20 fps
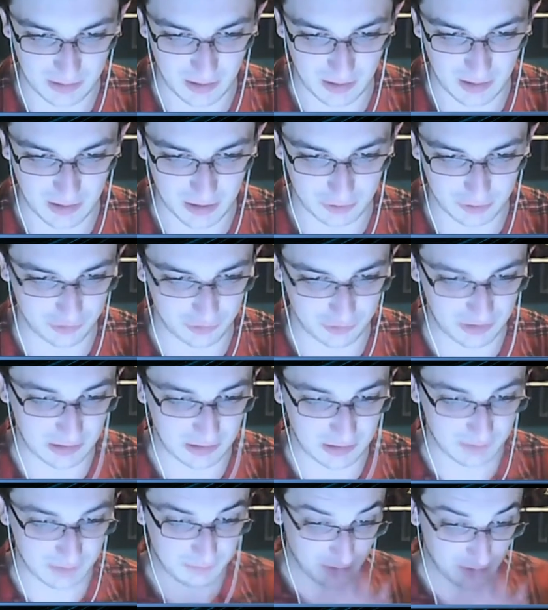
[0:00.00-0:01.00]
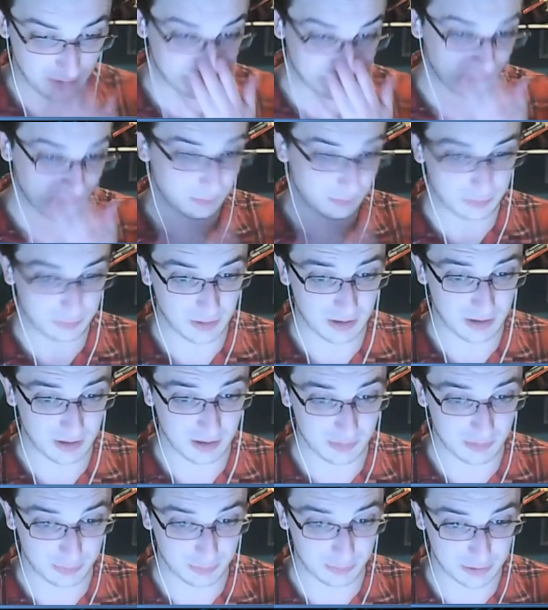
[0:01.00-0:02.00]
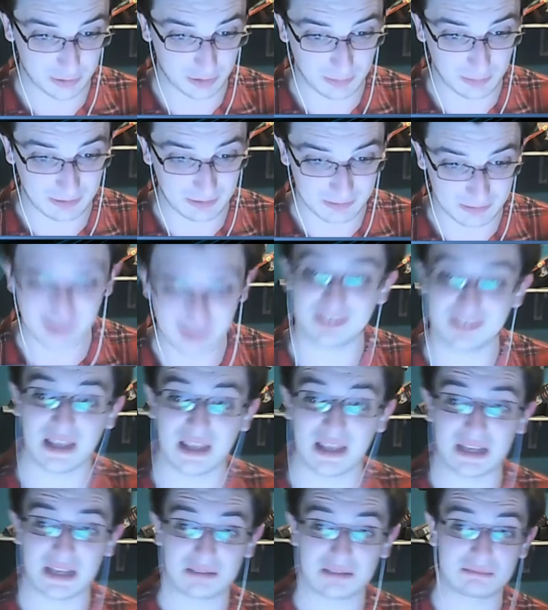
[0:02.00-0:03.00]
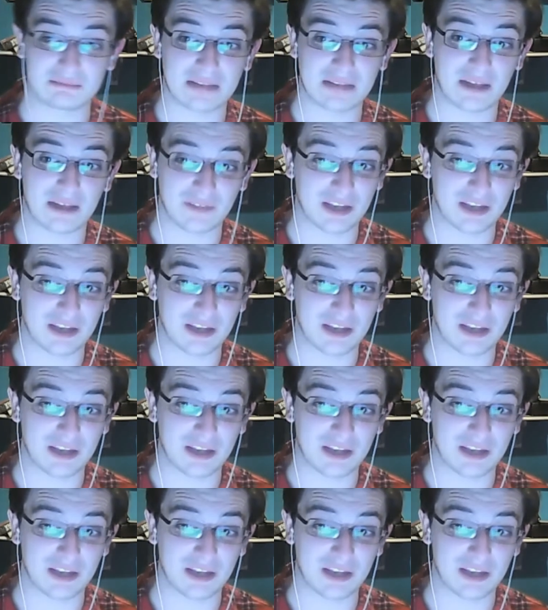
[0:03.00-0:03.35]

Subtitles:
I got to say, I feel pretty good about Nissan now.